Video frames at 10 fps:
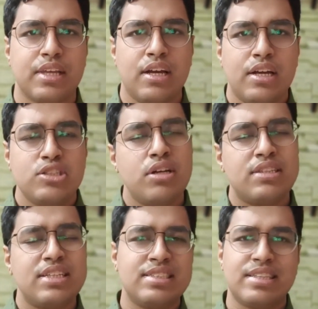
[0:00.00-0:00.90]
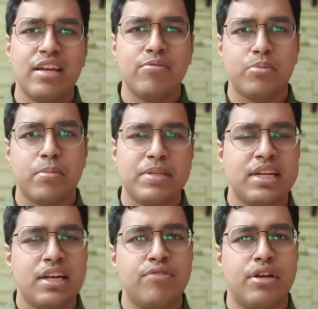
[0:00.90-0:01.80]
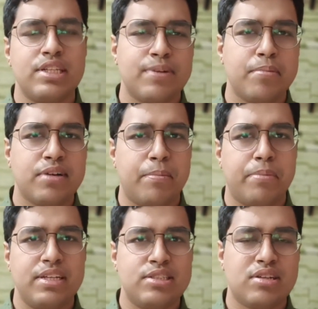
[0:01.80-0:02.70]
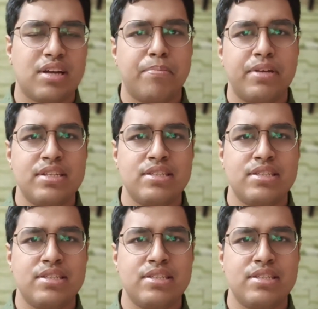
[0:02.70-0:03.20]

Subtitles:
So this thing basically varies from companies to companies.